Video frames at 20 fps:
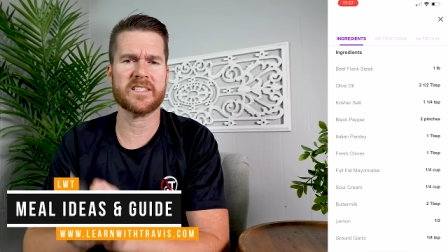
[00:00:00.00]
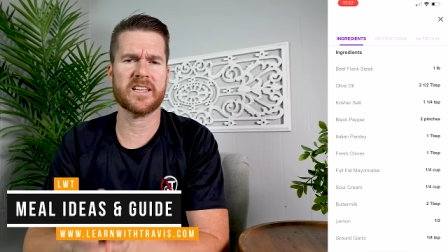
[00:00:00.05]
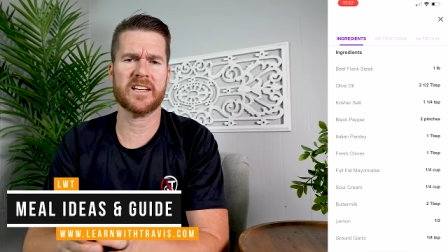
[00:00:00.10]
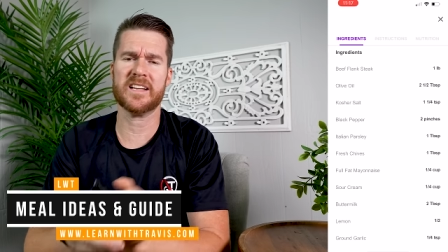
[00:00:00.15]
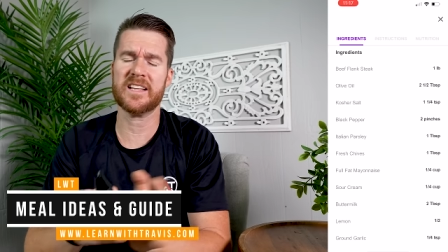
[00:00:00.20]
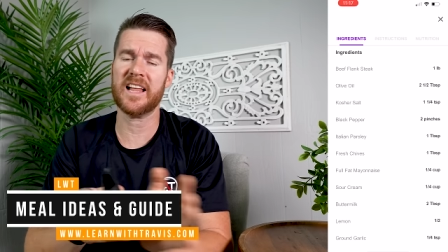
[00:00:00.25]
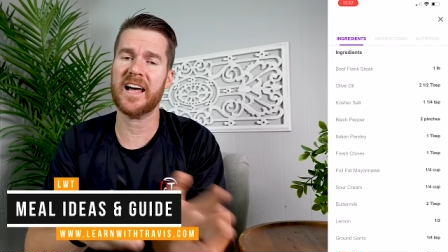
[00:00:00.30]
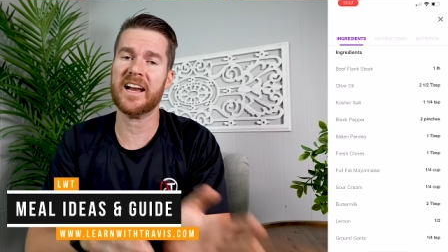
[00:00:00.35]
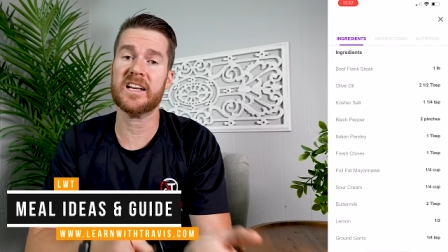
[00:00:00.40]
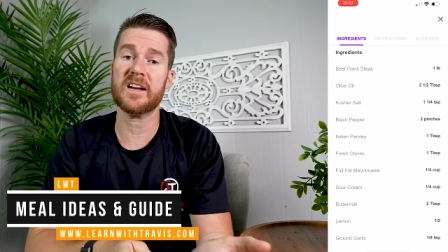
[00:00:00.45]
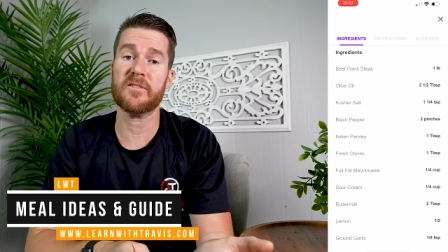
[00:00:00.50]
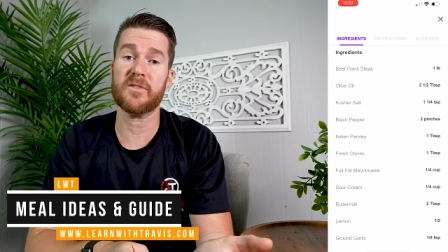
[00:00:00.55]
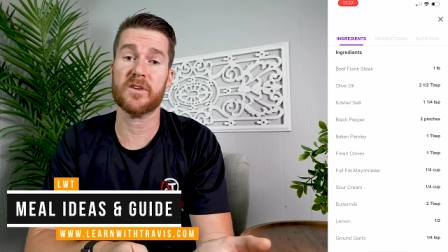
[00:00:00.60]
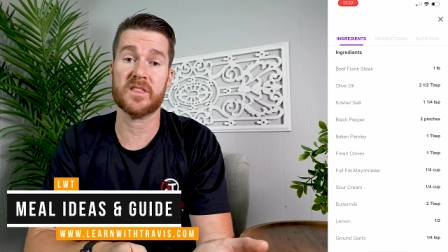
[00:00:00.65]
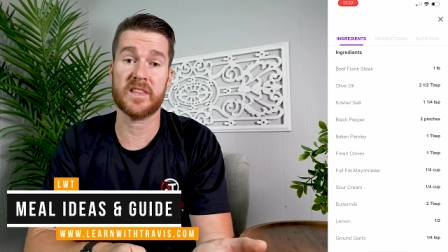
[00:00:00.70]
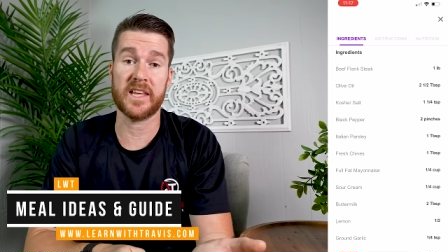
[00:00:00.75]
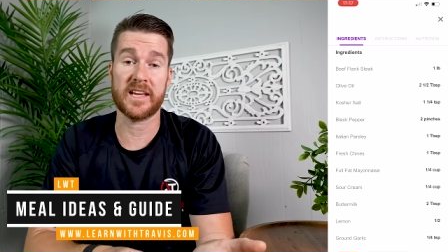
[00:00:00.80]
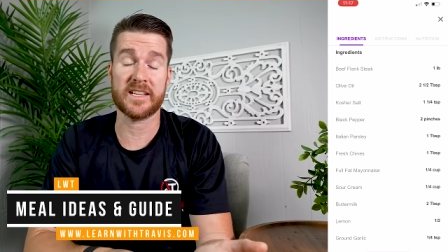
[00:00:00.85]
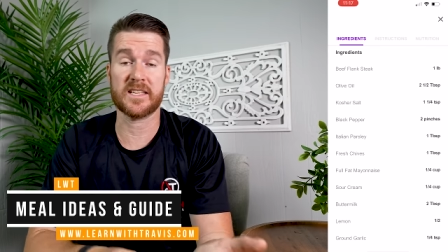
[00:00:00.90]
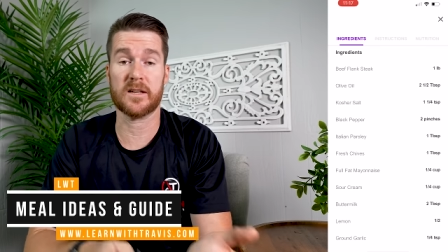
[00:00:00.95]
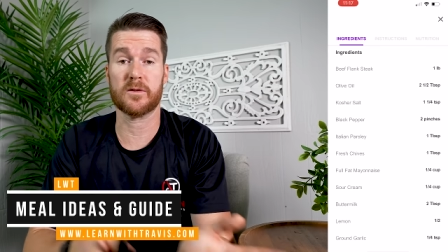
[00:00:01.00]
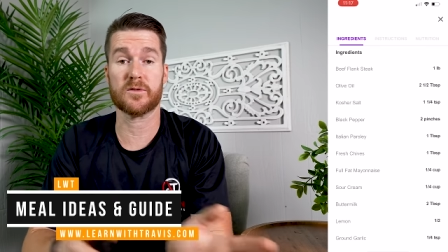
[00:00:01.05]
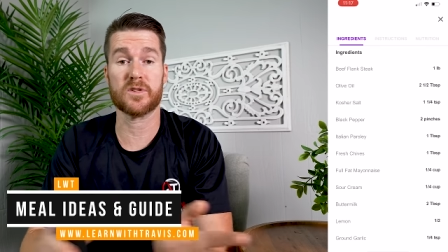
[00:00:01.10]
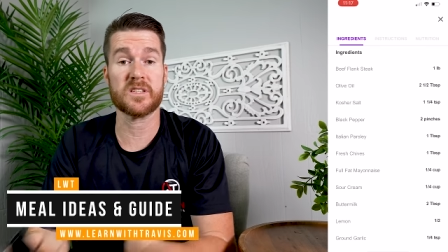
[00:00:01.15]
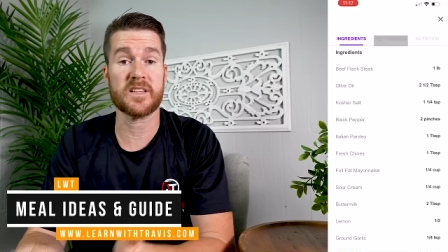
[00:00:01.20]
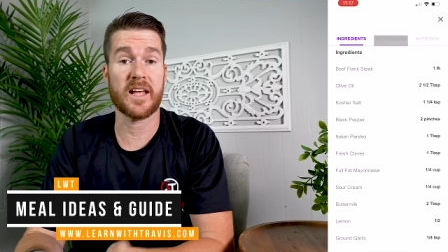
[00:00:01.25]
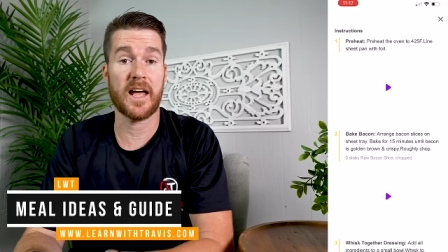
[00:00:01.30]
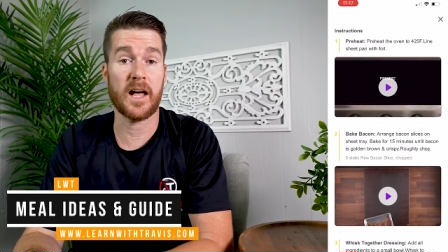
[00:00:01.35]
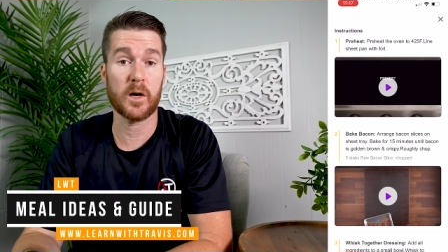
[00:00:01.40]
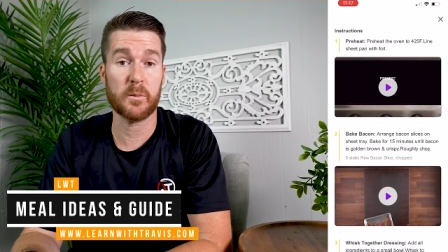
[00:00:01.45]
and a lot of different things that will
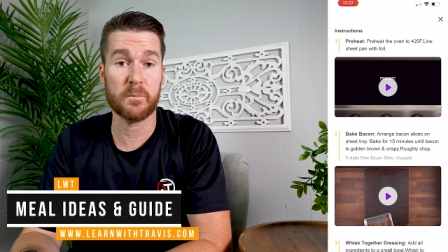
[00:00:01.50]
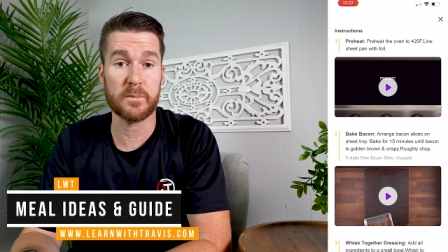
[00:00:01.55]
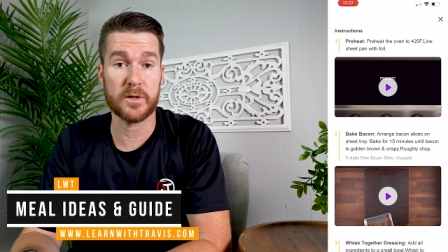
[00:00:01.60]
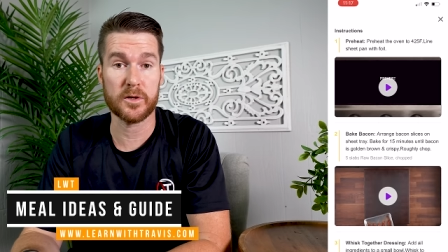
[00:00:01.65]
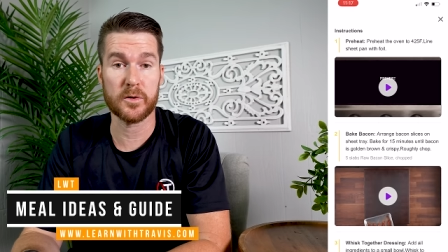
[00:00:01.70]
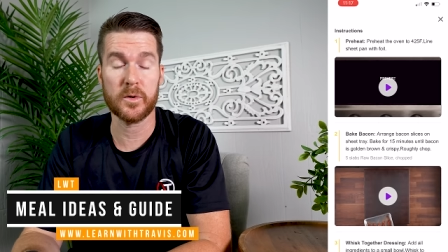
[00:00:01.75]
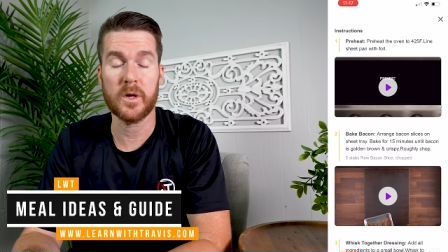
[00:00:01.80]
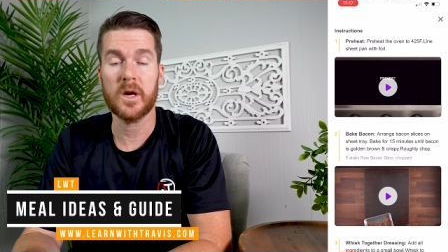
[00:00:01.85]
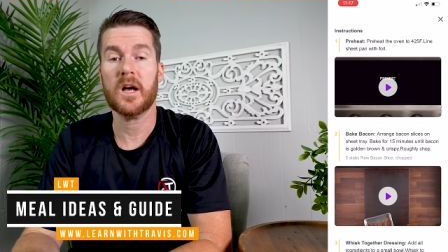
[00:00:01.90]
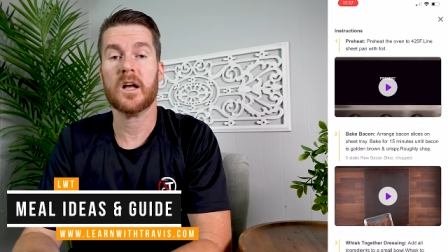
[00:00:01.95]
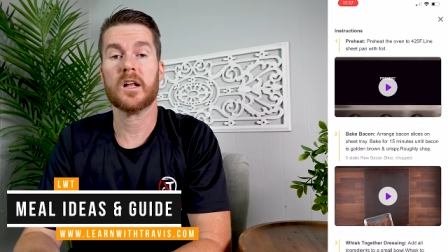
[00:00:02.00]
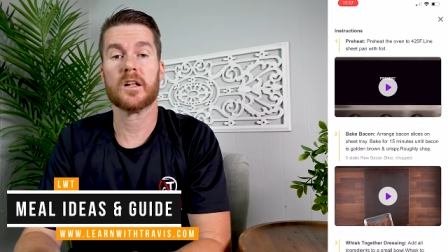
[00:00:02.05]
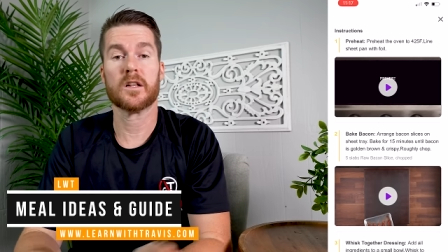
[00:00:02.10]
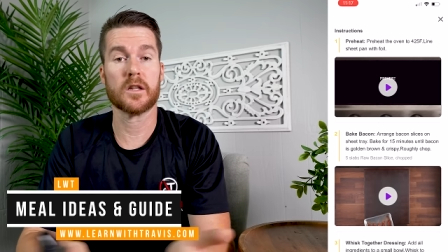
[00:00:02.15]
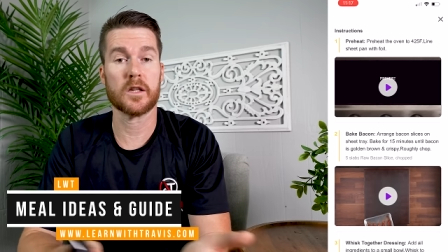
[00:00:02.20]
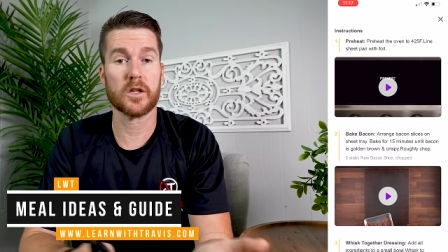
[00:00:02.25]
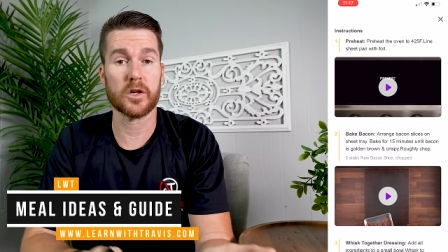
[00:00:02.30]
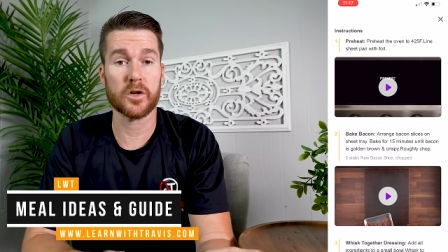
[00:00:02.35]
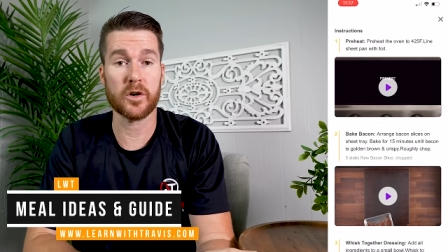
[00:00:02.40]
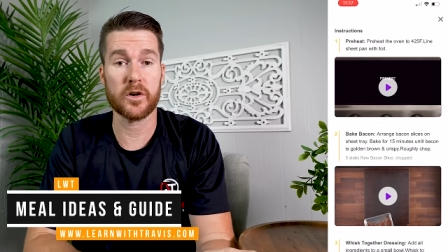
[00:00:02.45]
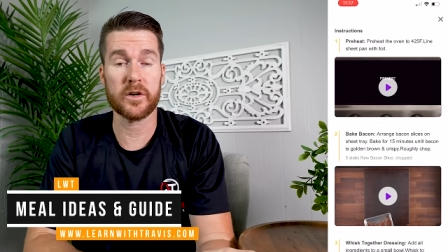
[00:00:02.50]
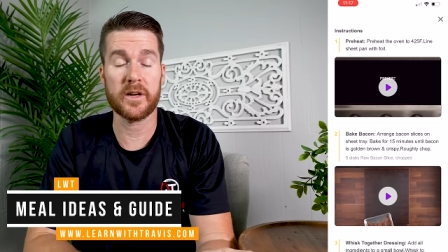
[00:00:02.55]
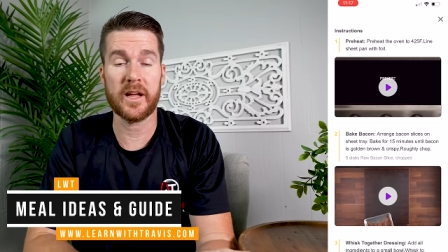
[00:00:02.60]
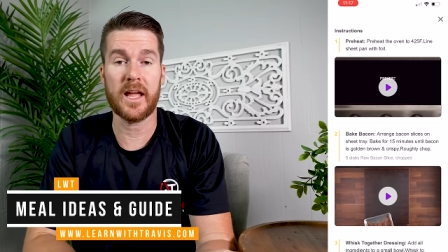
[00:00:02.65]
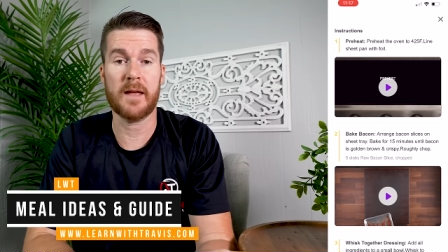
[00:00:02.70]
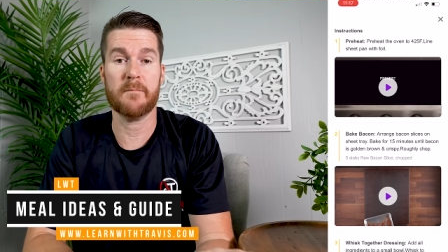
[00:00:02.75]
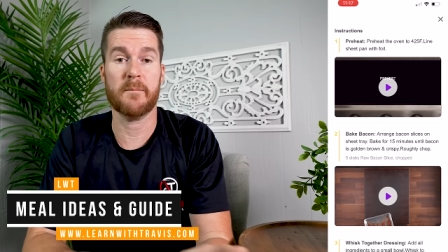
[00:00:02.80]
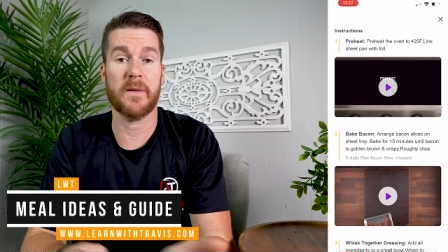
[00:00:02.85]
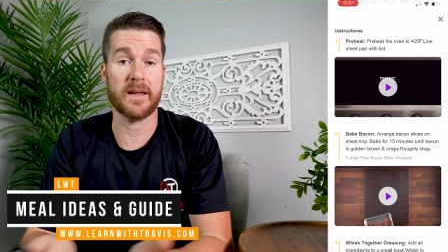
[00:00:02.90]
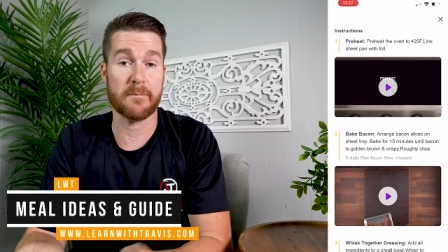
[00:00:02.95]
just help you learn
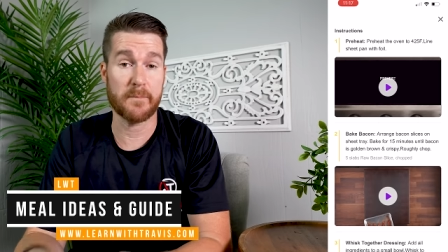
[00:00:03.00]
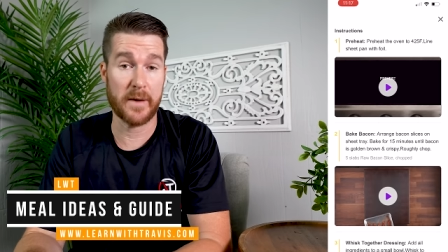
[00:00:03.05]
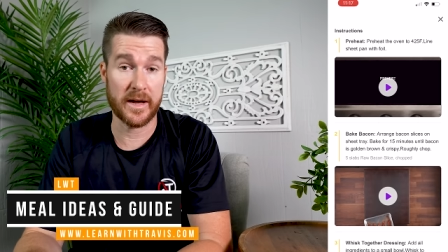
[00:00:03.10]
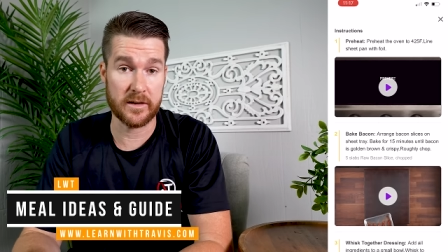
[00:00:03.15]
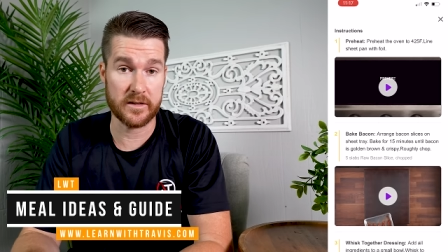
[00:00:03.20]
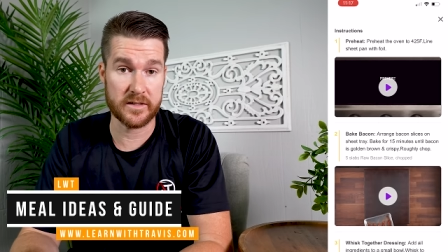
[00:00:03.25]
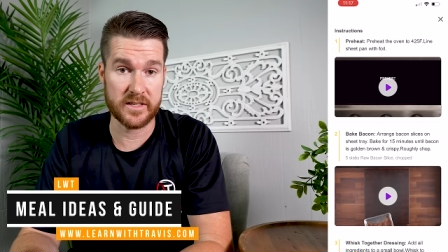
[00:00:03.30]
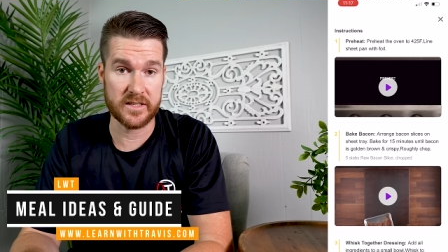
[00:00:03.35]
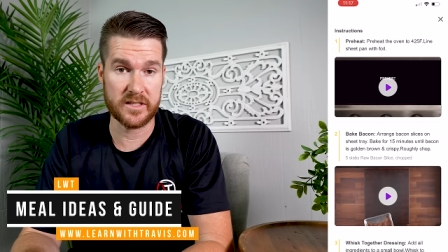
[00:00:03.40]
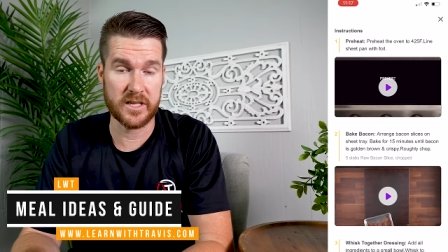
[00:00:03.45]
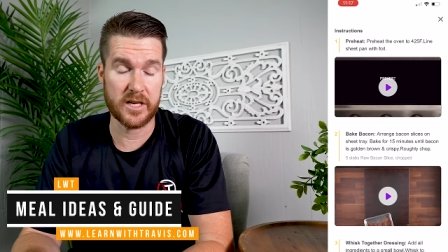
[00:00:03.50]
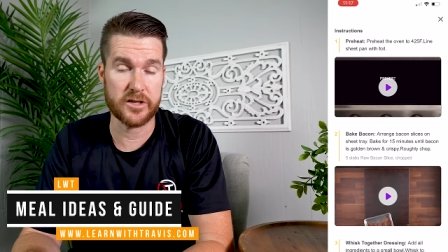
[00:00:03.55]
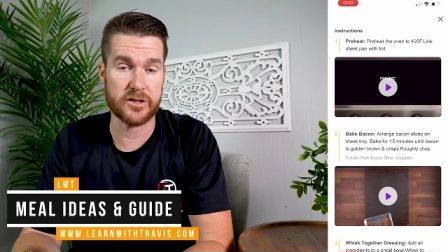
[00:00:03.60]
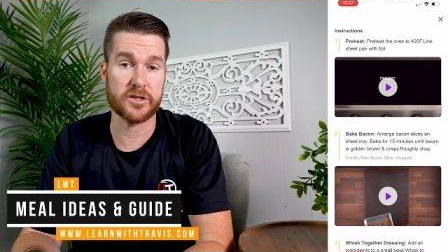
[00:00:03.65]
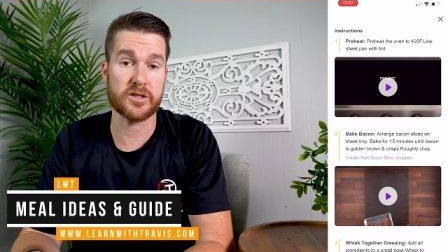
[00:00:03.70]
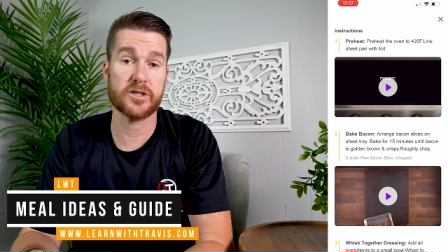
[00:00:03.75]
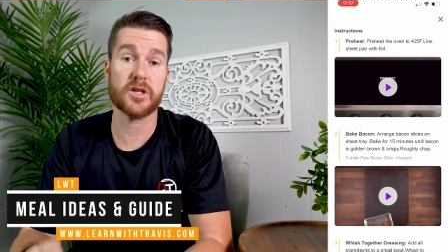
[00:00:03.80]
and make better decisions.